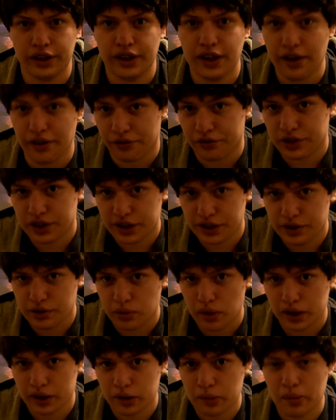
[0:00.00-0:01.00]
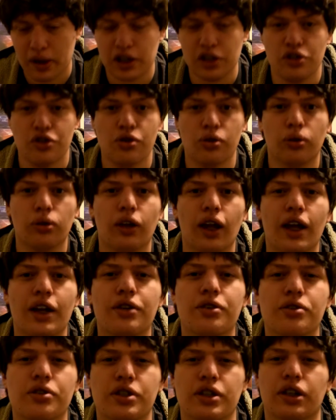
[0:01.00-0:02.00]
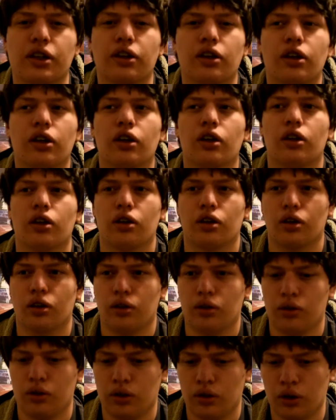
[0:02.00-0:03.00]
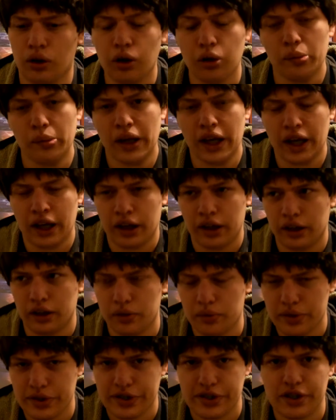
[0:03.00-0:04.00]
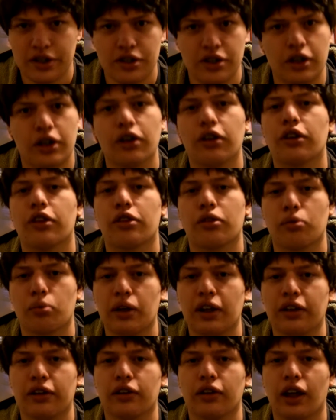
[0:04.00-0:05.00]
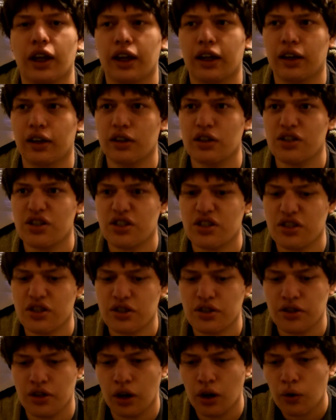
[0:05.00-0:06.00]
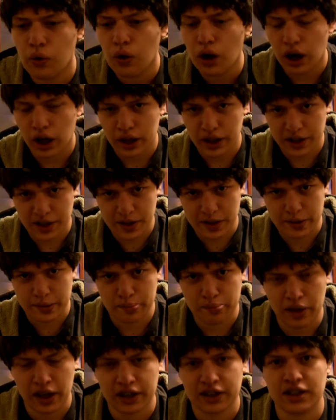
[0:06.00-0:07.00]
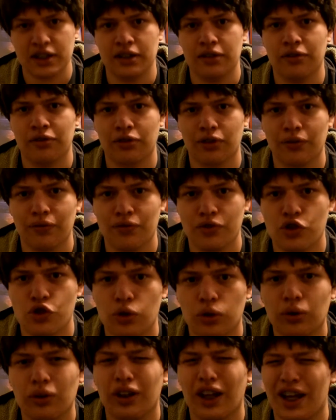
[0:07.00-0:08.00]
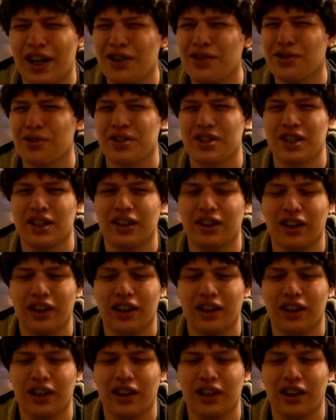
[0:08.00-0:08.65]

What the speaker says: Gift, directed by Joel Edgerton. Oh man, it was such a good thriller, like, so unexpected from Joel Edgerton.